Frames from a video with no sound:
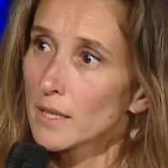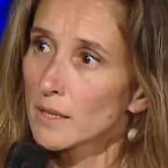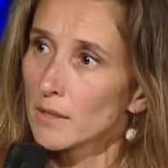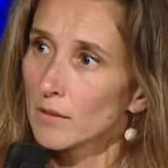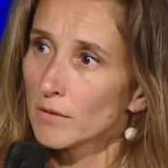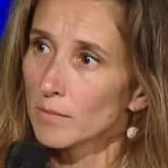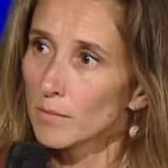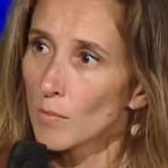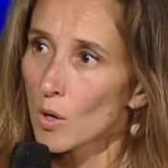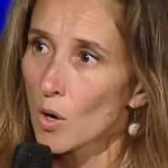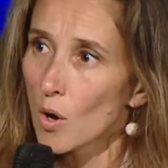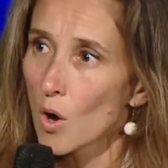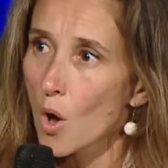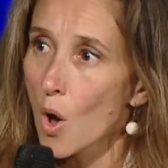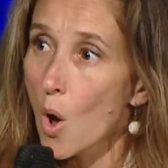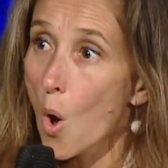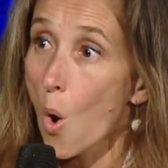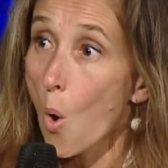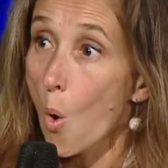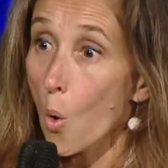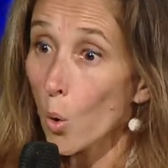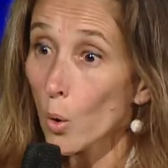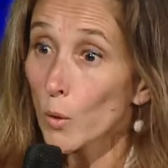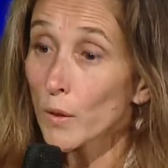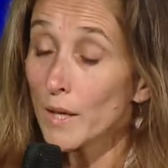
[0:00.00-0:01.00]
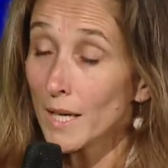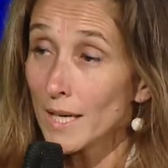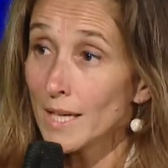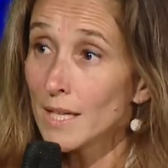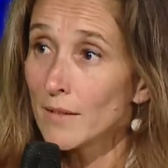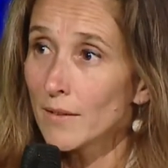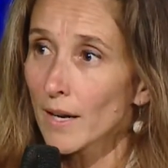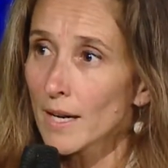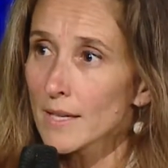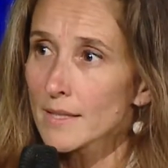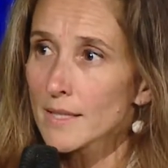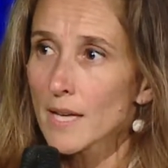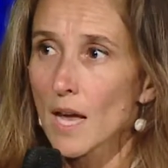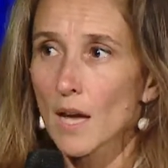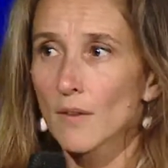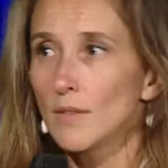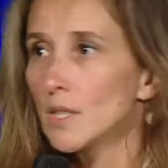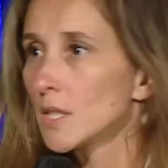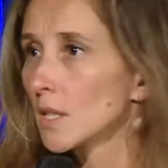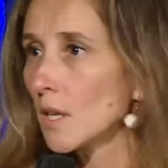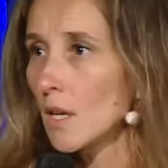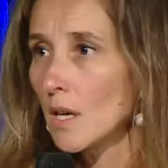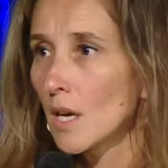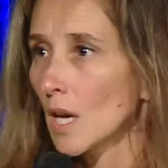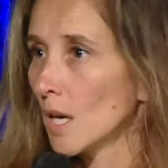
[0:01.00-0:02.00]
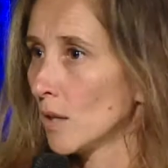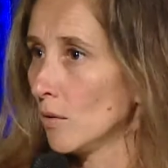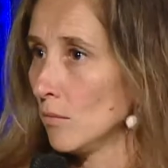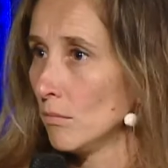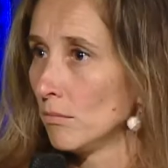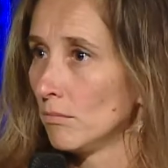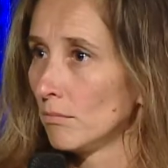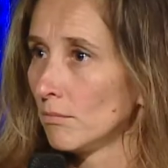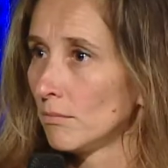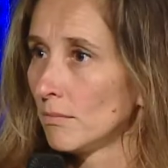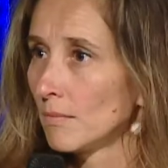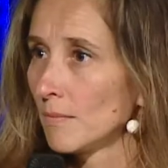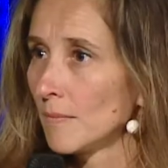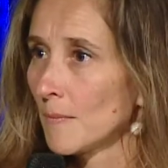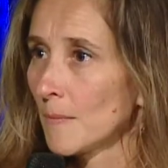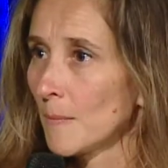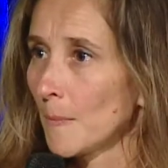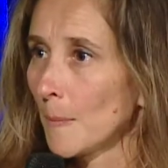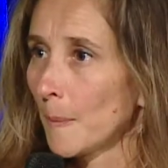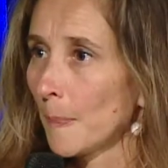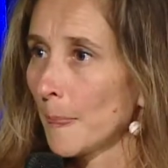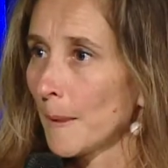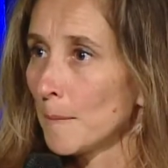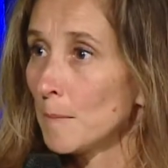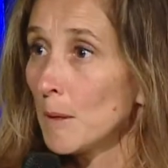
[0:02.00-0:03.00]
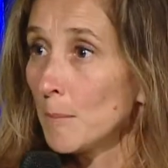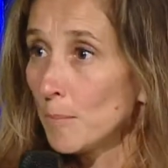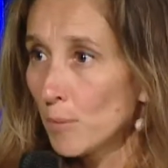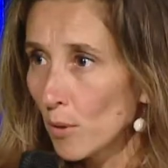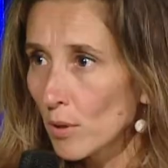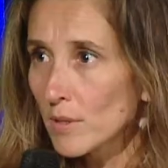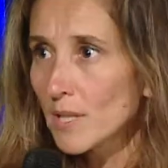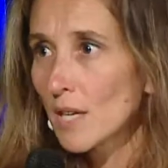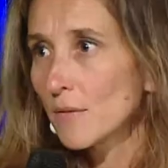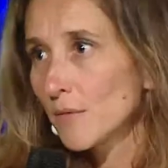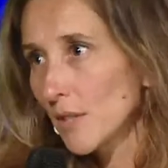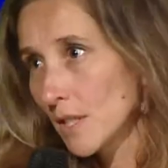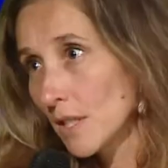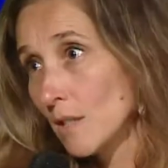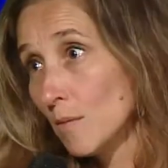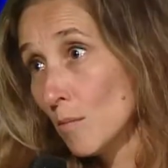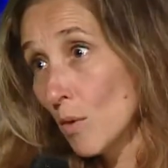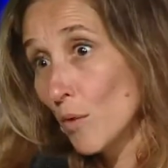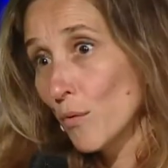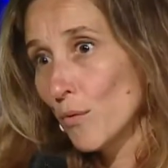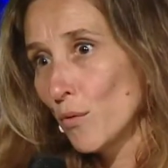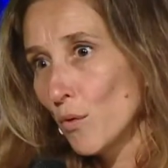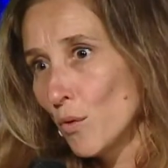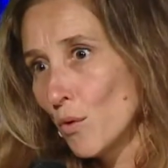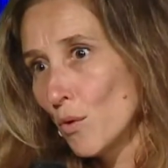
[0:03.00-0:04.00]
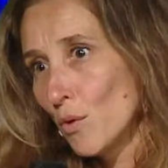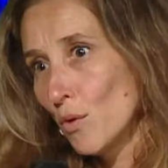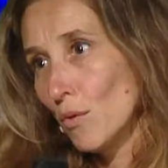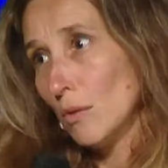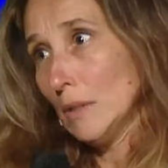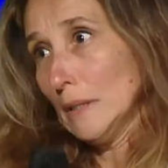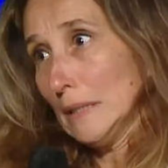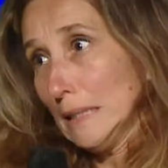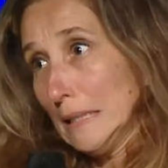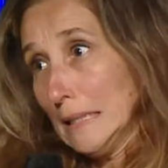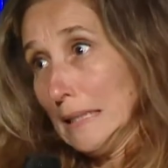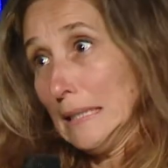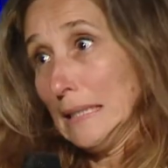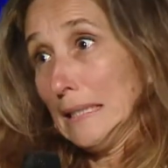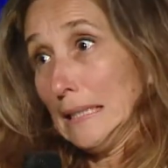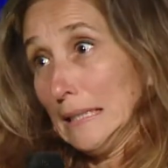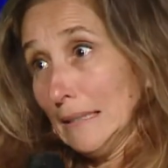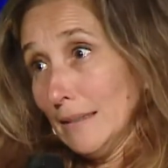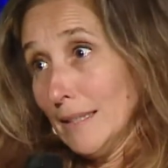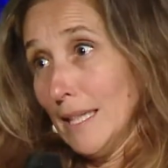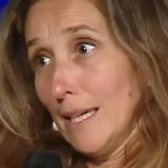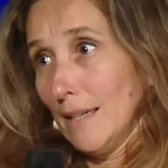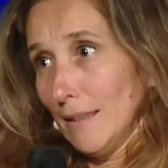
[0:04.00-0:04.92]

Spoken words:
So it's like a puzzle, so that everyone collectively can deliver